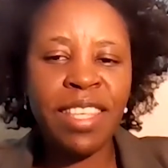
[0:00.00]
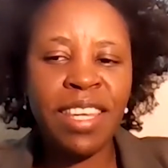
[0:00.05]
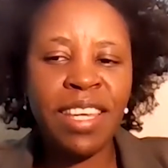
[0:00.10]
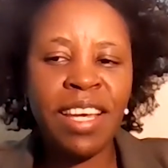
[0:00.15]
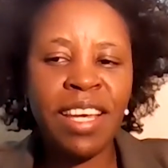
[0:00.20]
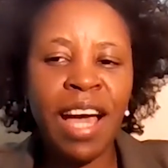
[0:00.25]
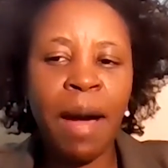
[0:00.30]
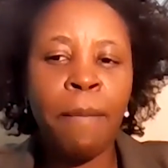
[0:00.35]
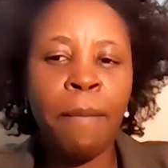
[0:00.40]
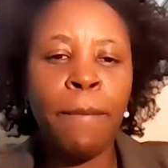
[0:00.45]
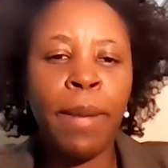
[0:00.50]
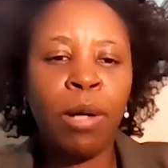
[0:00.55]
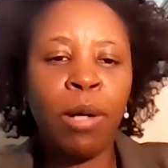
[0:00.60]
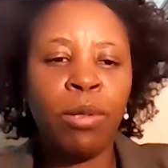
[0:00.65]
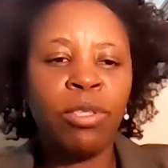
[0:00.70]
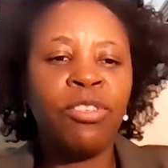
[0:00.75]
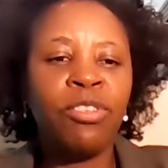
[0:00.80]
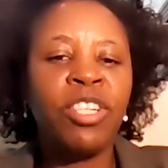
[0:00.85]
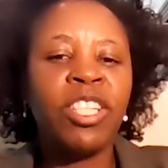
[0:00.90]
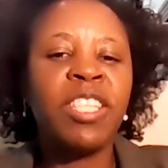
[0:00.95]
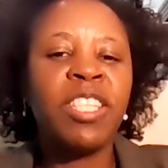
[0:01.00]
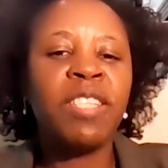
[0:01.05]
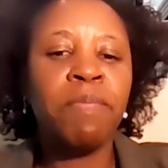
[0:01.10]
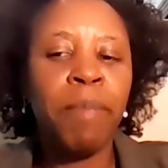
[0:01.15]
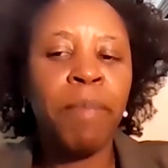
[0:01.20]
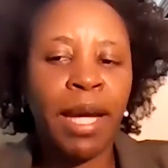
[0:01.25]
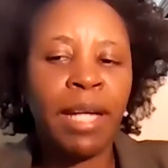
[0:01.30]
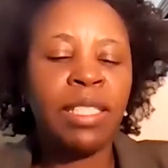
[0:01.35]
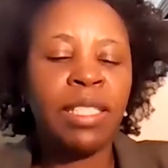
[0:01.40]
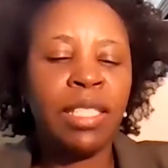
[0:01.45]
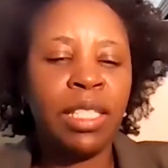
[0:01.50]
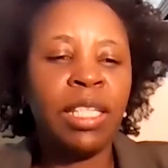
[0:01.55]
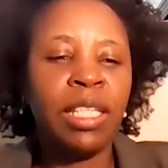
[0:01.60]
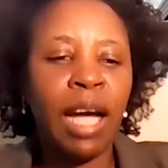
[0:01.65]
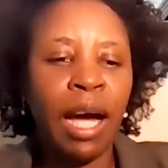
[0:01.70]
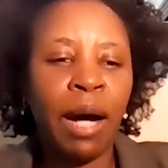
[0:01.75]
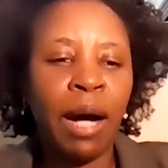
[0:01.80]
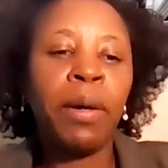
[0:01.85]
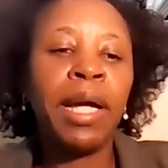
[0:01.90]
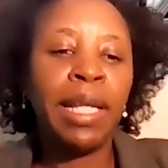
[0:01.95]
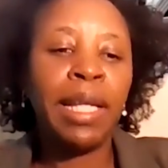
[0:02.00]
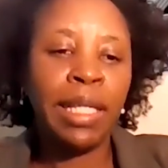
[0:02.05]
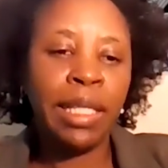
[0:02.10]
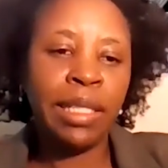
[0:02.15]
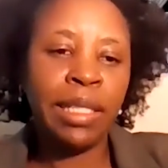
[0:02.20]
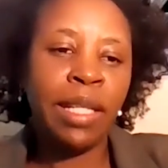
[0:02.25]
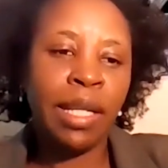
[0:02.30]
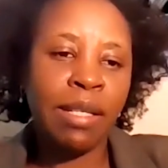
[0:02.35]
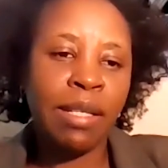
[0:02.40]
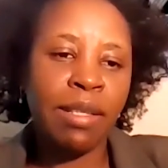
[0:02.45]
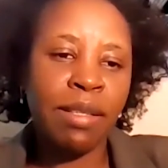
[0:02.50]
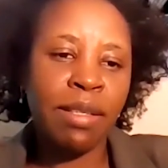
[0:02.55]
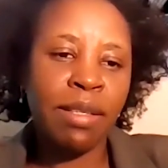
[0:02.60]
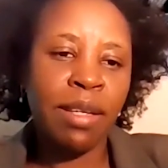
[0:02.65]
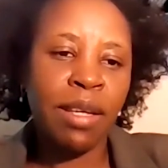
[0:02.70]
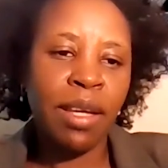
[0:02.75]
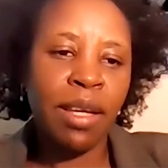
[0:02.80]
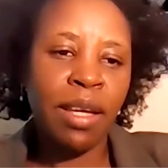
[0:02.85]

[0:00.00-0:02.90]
thing about respecting our leaders